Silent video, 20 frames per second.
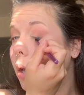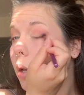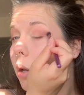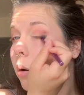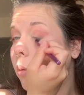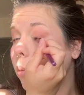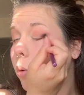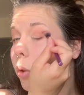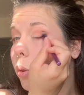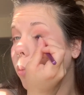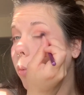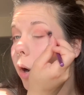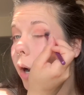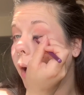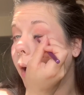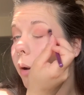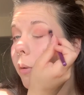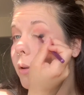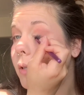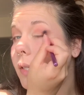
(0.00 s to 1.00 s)
with where
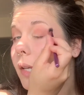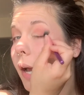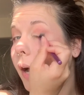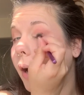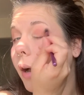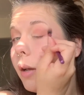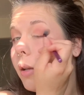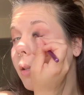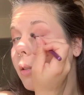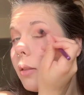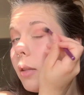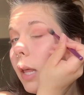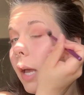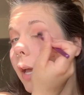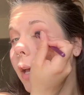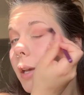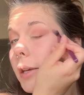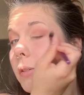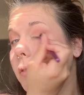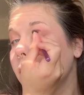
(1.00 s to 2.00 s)
I was at in
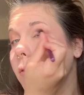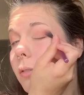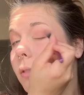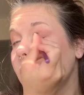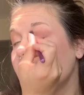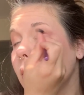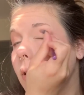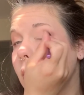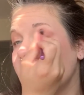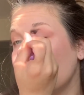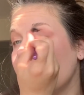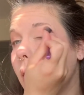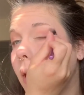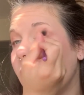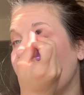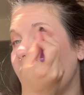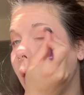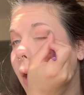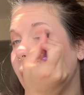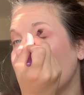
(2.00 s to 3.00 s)
life,
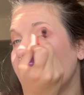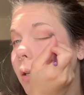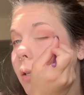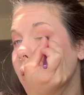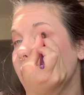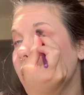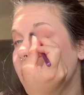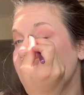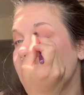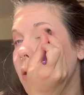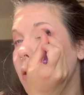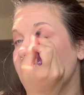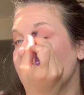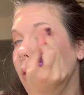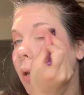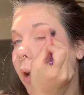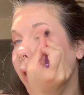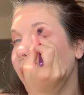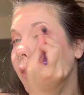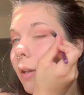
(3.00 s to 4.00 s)
and
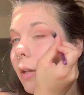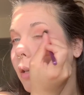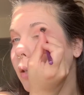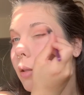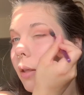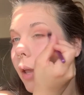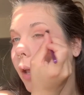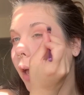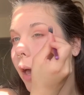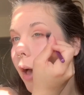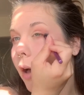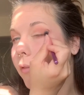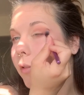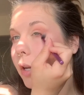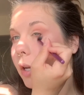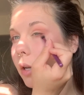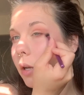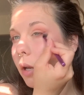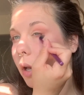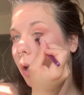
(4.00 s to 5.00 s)
I think like
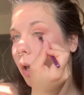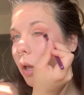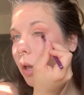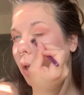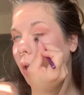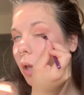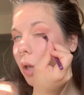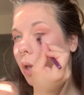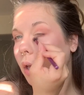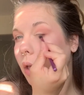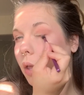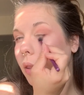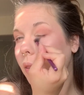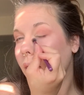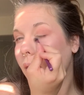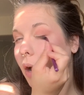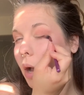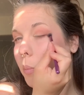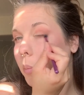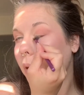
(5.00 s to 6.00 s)
having
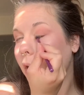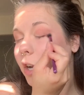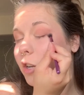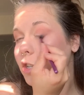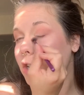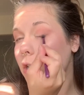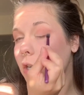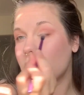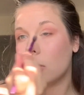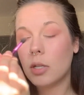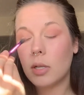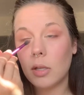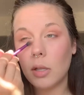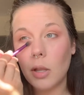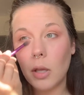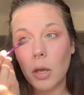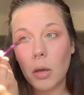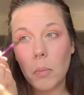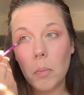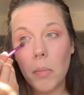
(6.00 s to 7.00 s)
that pressure to
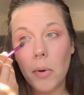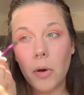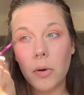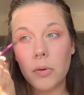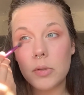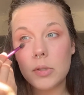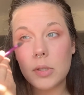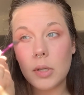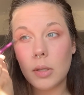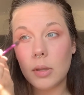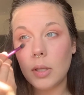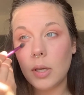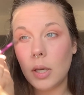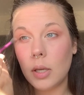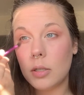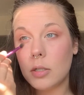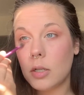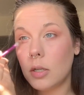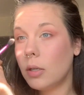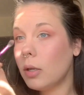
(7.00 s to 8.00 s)
like post on the
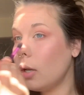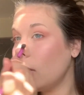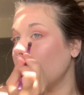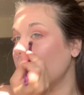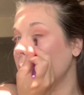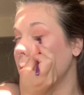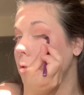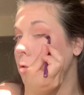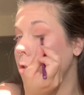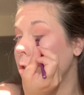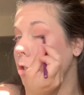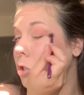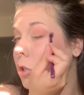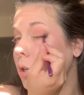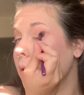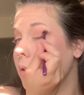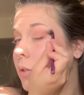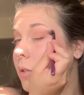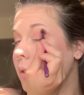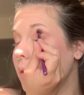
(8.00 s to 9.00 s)
internet was
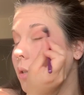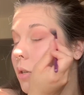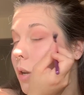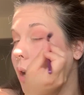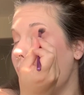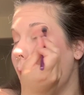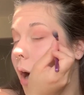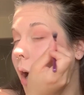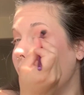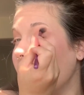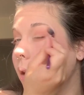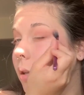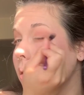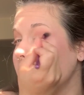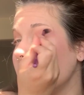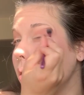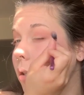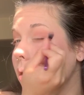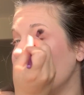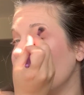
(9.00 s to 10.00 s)
just not
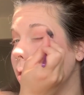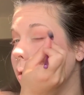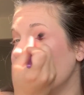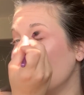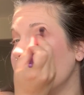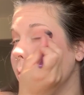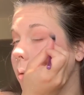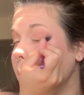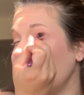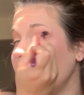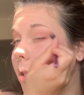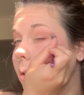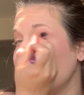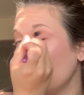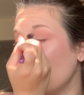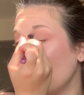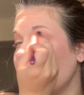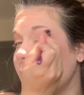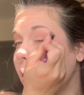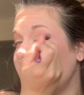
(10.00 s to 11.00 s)
good for me
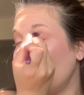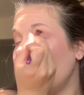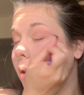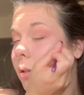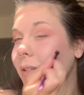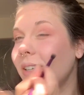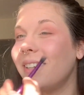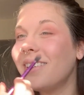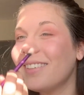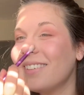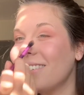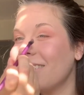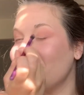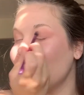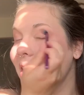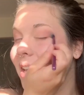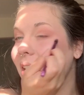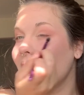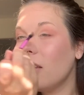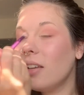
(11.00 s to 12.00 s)
at all,
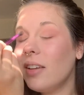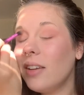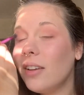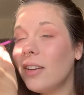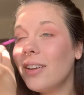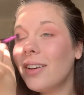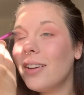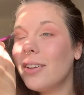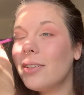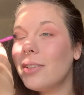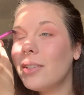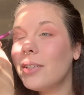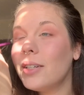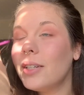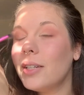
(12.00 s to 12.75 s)
you know?